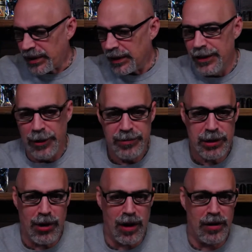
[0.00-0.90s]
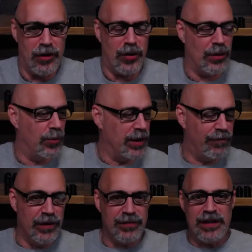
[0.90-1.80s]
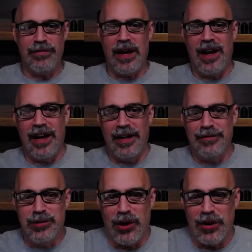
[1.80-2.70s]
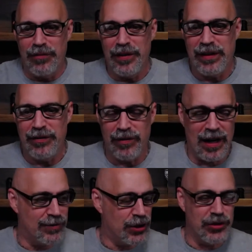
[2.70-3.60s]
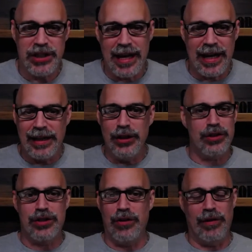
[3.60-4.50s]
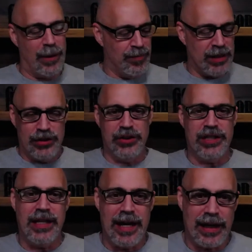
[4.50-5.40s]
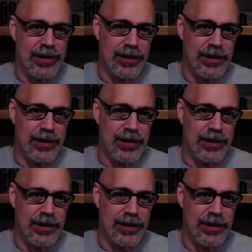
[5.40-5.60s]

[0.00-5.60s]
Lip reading: Nope. Tomorrow I will be 55. Tomorrow 55. So today, it's so funny. So today I got to